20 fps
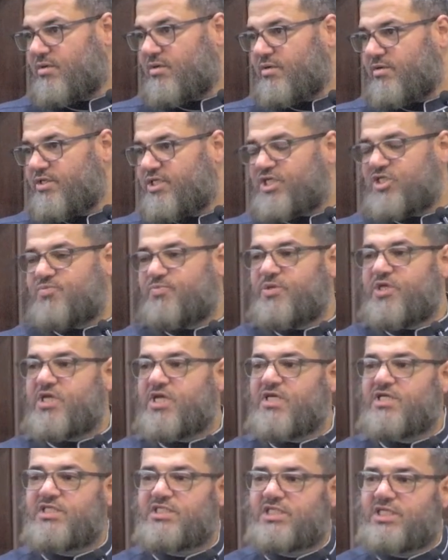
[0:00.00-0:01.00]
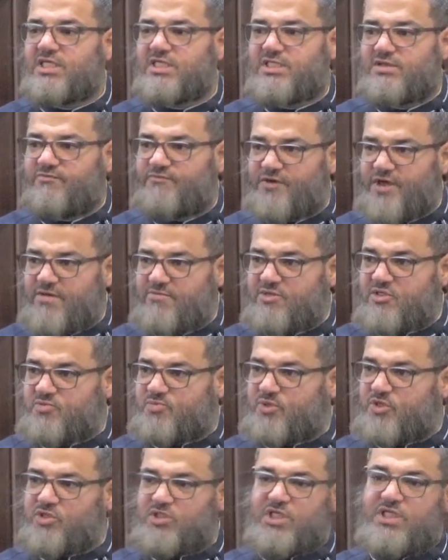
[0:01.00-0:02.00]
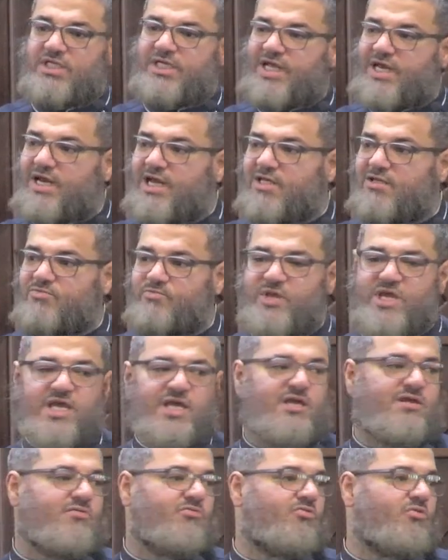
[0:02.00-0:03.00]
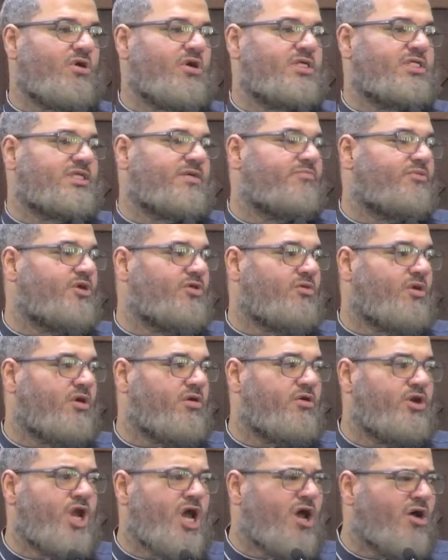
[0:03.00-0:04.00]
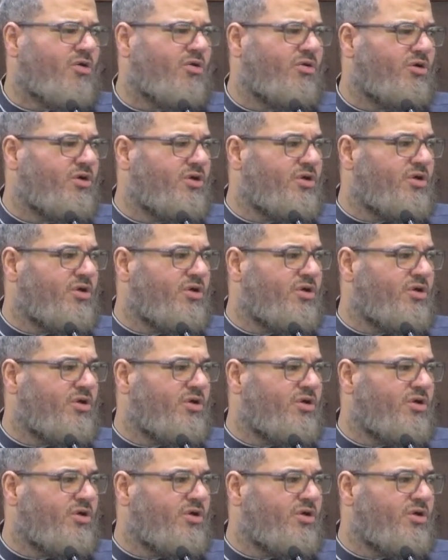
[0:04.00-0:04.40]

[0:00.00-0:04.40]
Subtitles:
Just because he's a famous person, he cannot make something wrong. No.